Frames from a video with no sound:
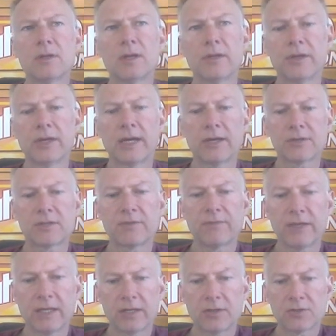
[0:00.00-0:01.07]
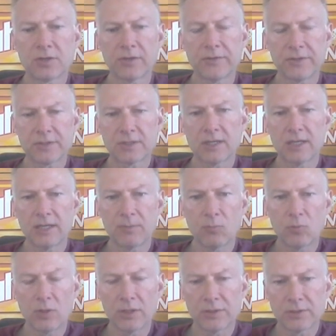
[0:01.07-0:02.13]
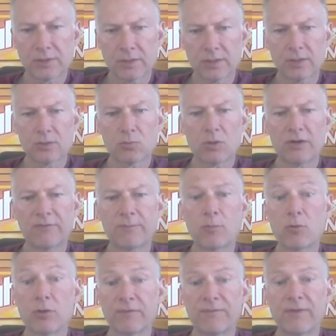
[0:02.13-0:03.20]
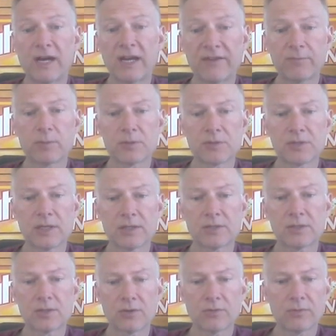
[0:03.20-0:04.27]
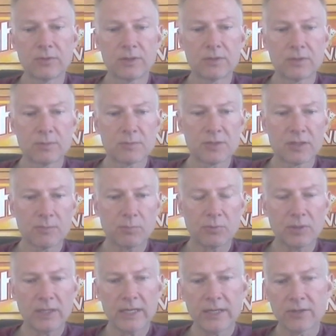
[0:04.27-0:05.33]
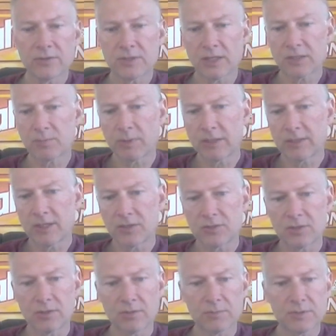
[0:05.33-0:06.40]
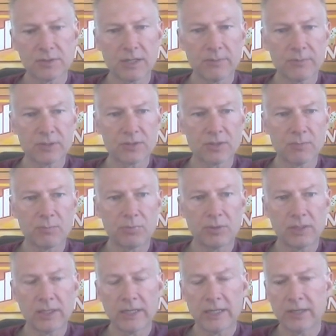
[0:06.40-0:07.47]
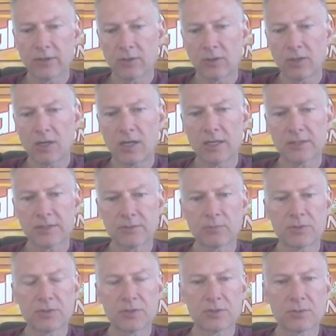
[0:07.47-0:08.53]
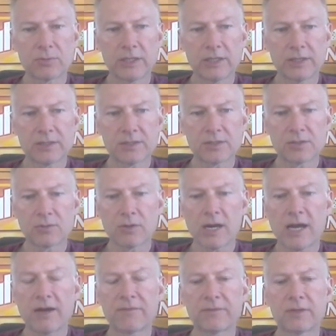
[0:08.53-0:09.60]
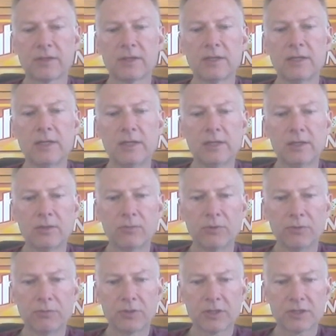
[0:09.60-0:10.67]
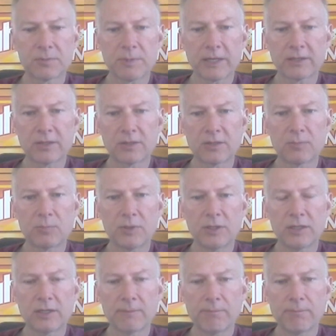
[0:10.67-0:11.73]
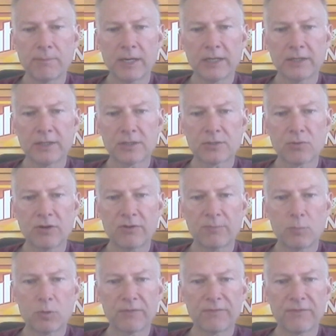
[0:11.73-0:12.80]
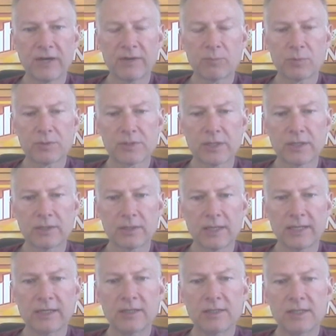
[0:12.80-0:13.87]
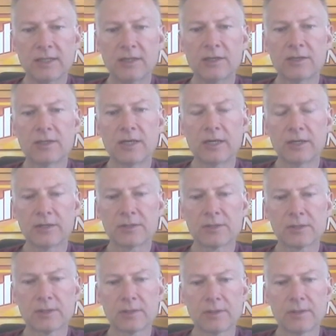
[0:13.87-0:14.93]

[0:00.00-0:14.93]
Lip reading: the house advantage on this game was 12.5%. So in terms of the player's expectation, in terms of how much the player lost, which is the way this is graphed, we would expect it to peak at -12.5%. And indeed it does.